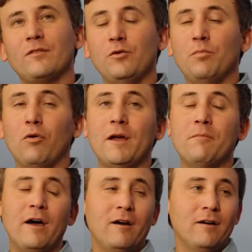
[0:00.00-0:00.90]
to play
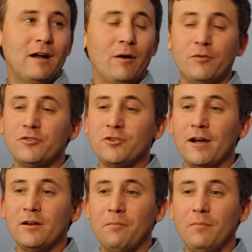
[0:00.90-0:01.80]
better, I was
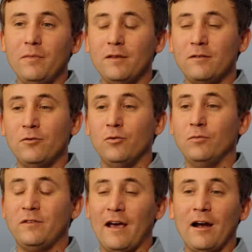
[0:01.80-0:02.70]
trying to
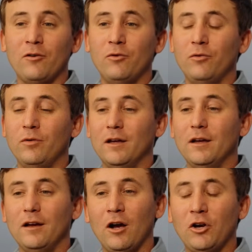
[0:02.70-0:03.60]
to tackle
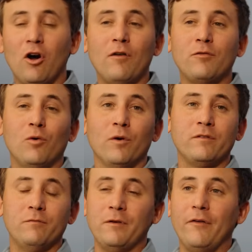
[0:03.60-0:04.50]
a golf
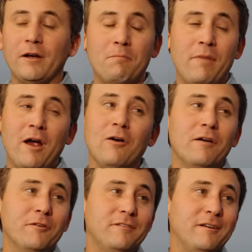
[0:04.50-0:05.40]
course. It felt like a bear
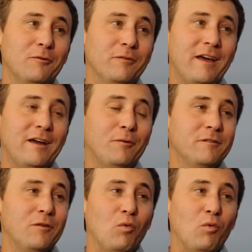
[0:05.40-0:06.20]
every single day was in the